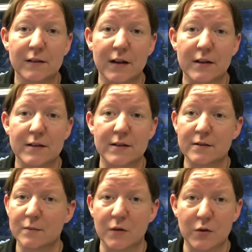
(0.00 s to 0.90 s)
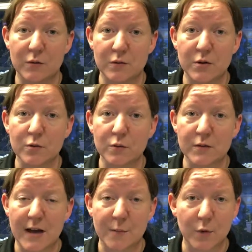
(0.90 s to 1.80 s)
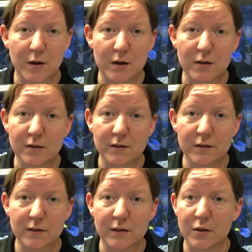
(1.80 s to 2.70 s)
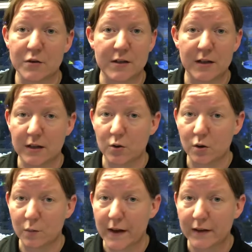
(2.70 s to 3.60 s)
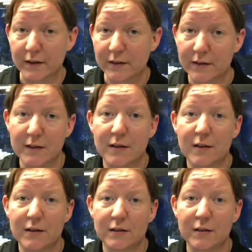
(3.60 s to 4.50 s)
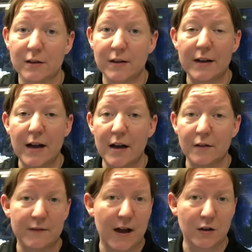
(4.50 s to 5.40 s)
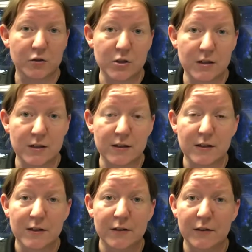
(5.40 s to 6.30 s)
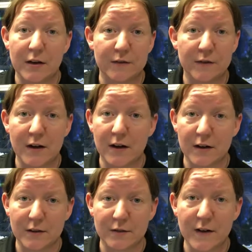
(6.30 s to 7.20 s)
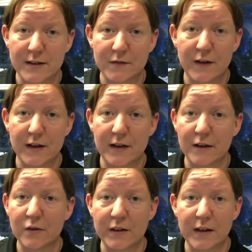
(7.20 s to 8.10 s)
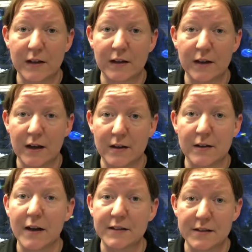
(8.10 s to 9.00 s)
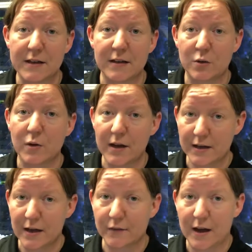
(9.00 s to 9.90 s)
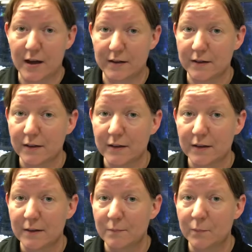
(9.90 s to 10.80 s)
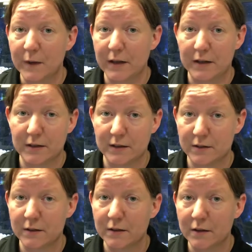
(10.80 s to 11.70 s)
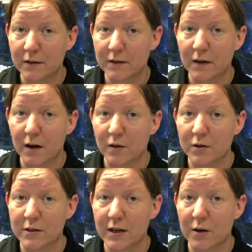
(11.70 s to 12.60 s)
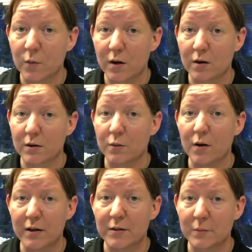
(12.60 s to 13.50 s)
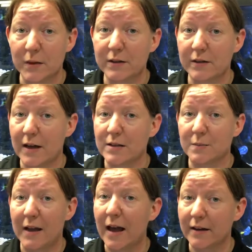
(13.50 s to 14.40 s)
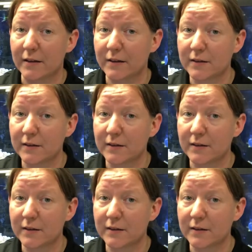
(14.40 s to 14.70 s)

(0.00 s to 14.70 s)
It's, if you do tap water, you know, city or well, you're gonna have algae, you have phosphate and everything. And not to say that you can't have that in RODI water aquarium, but it has to be added.